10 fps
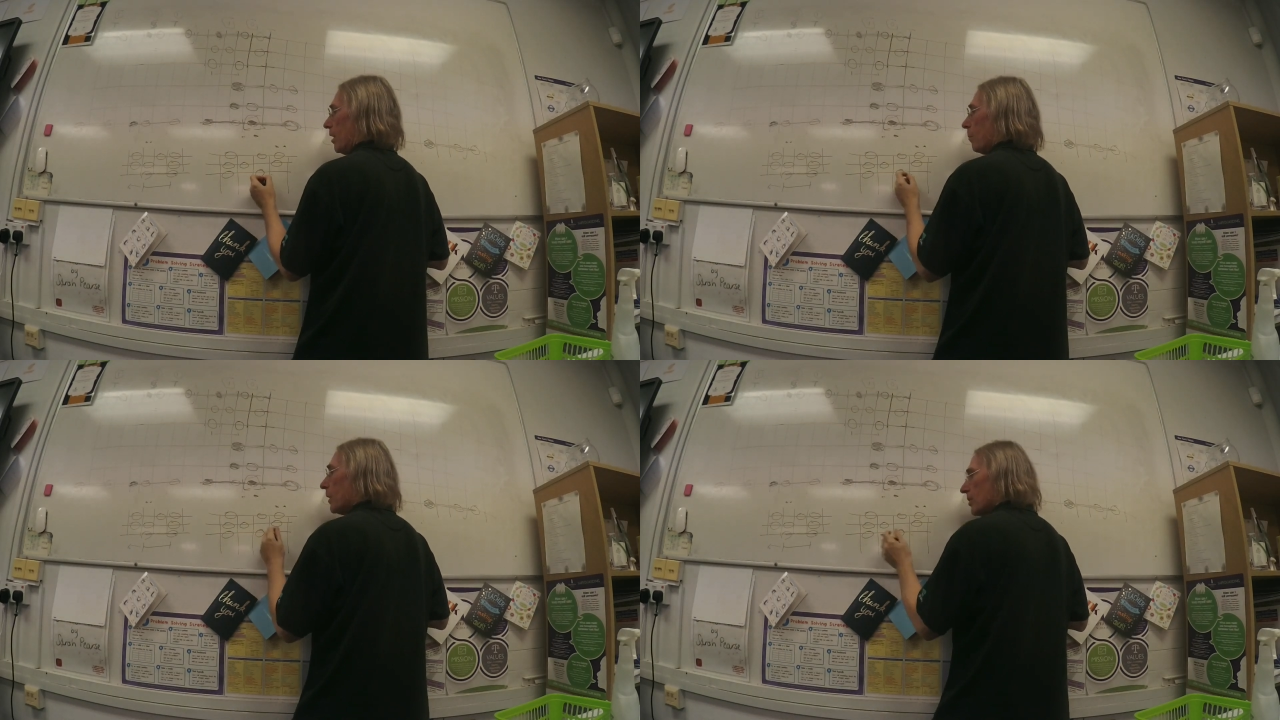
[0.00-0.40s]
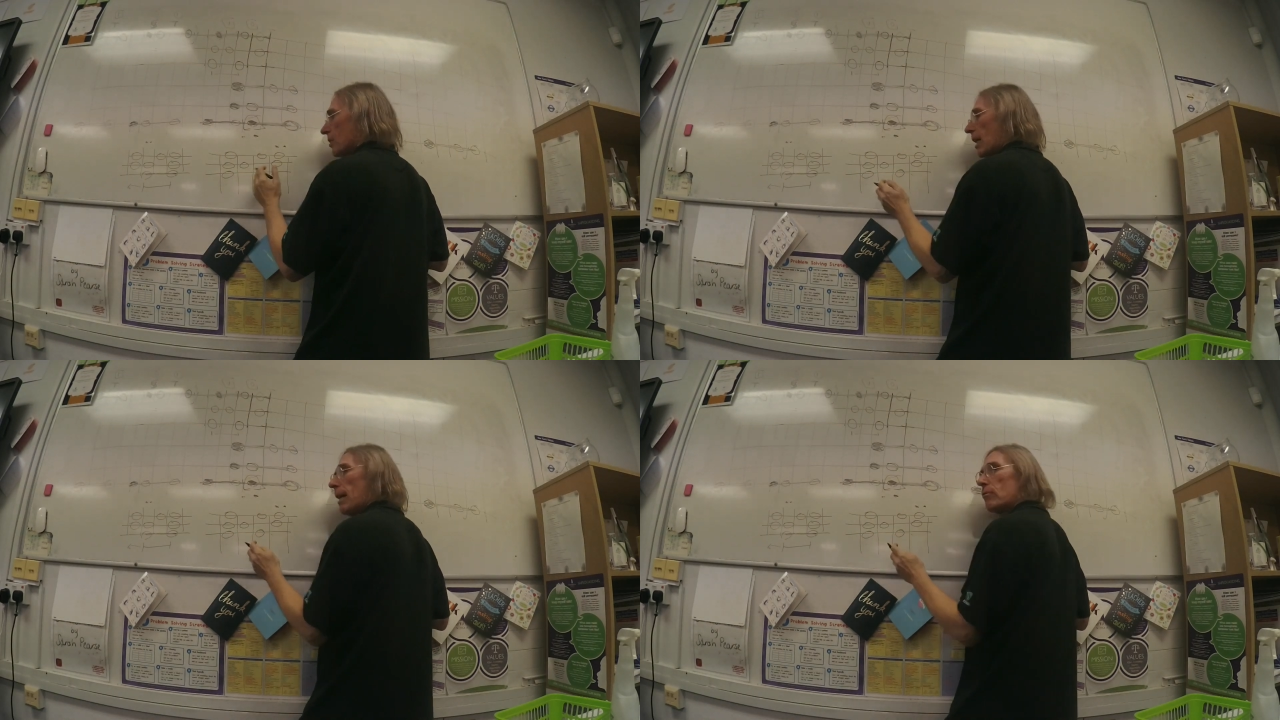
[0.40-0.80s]
But it's the
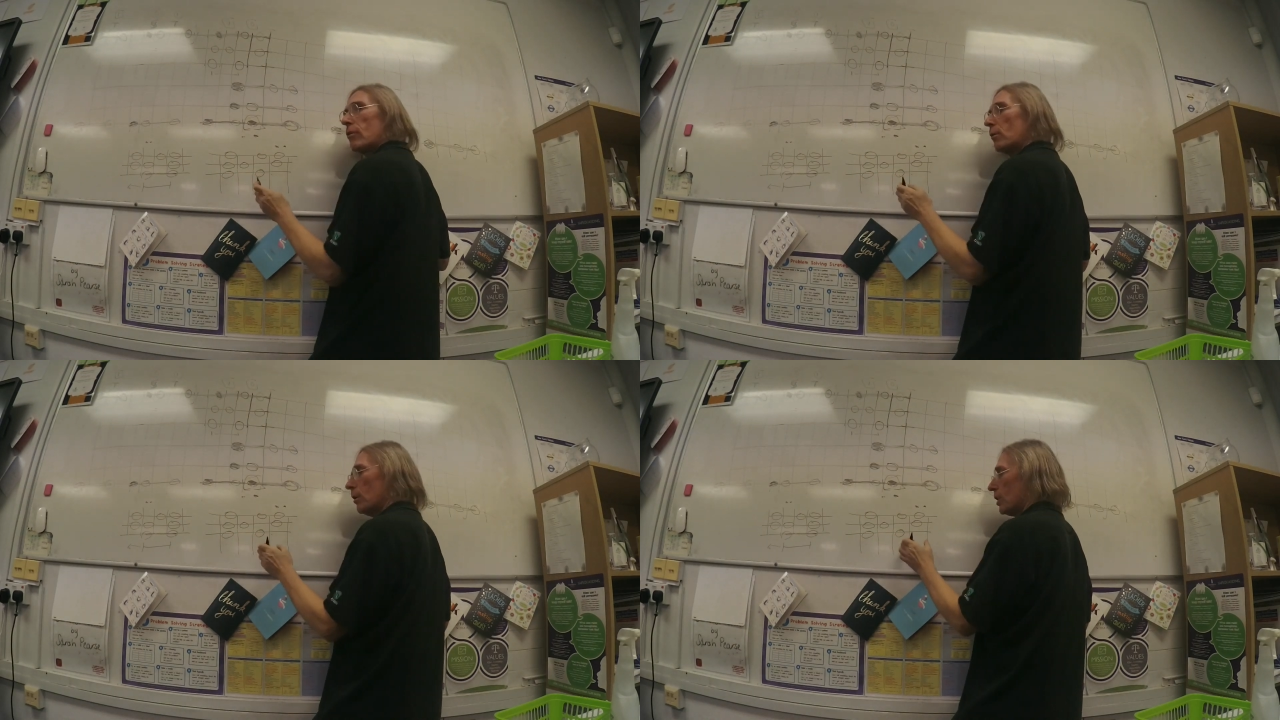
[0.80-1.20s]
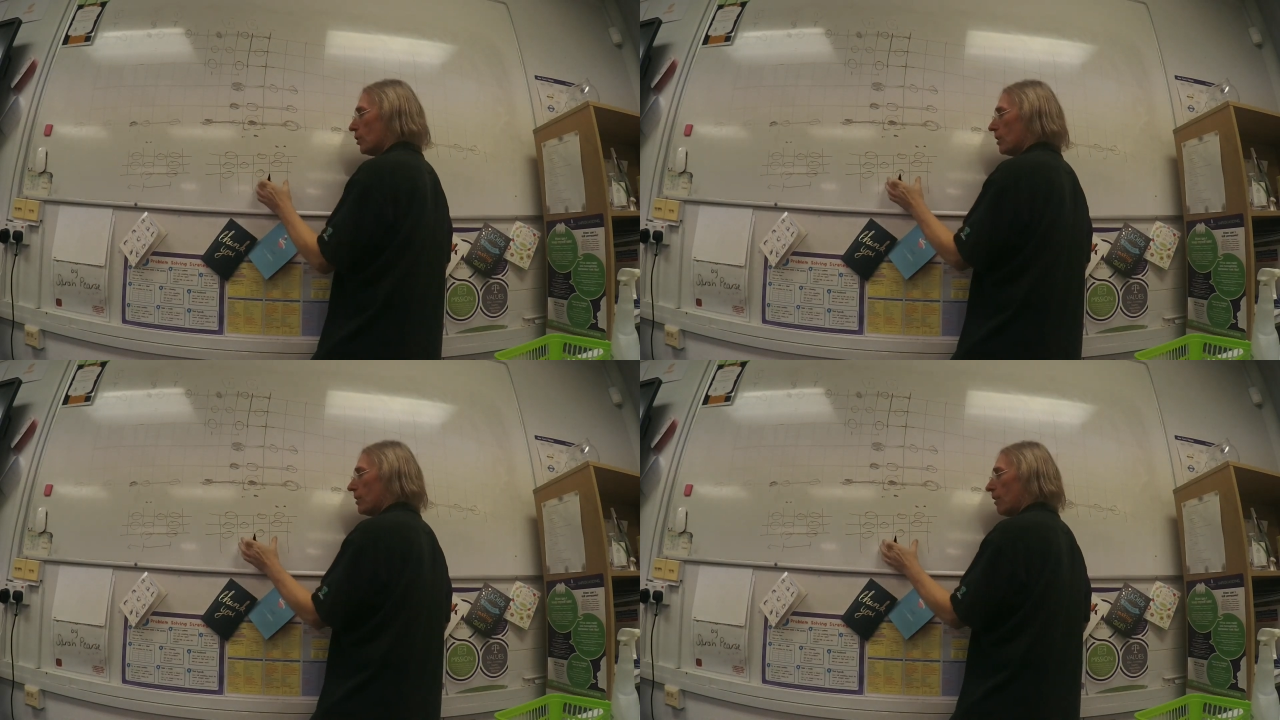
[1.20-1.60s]
same string word,
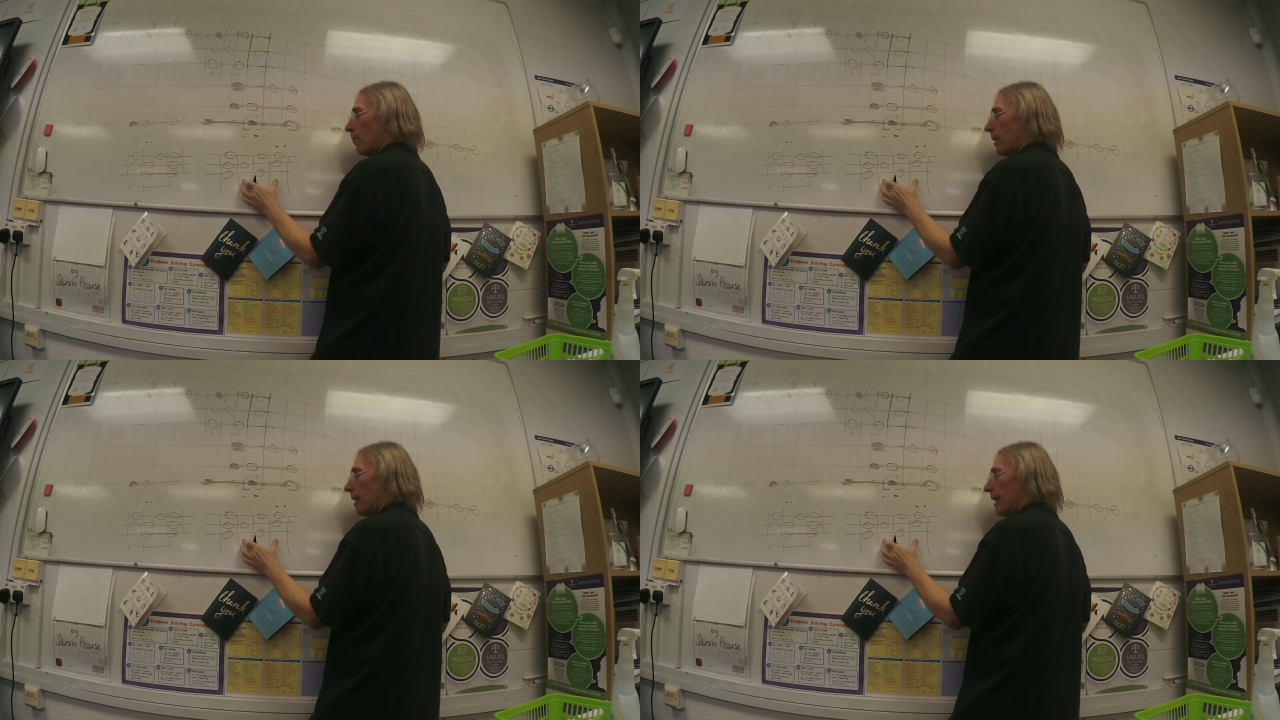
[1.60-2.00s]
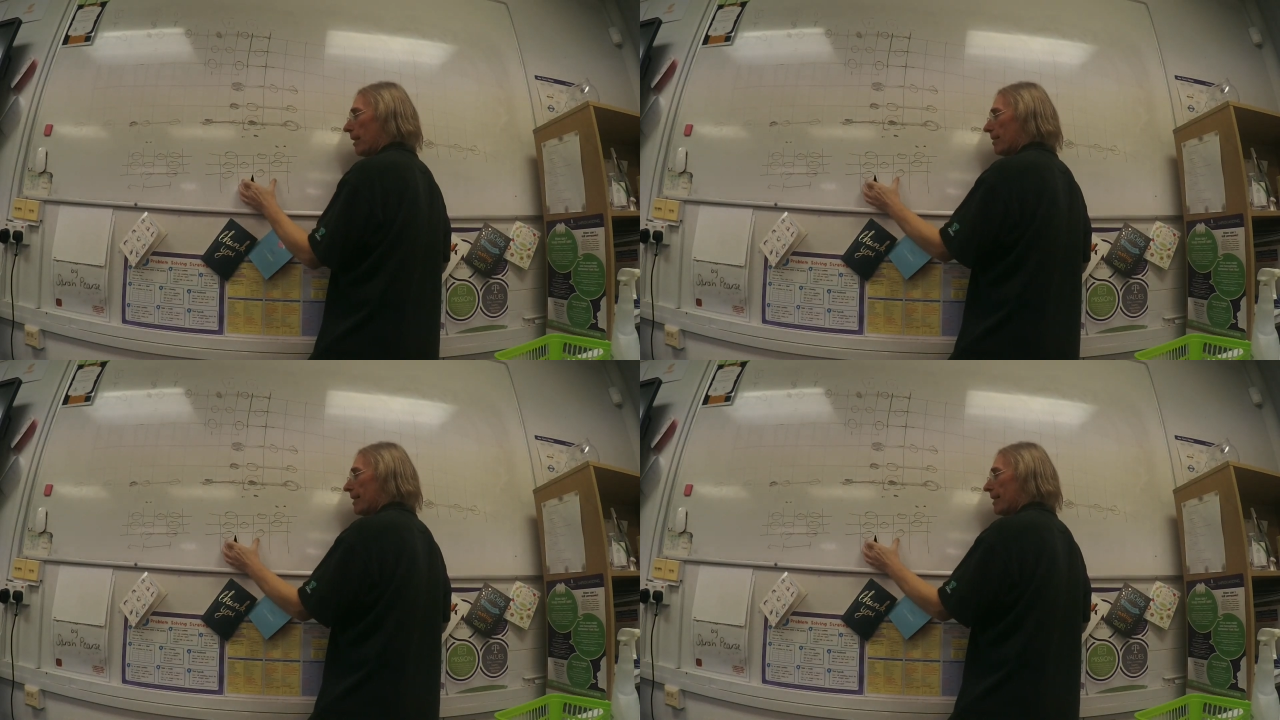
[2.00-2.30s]
instead of being there, it's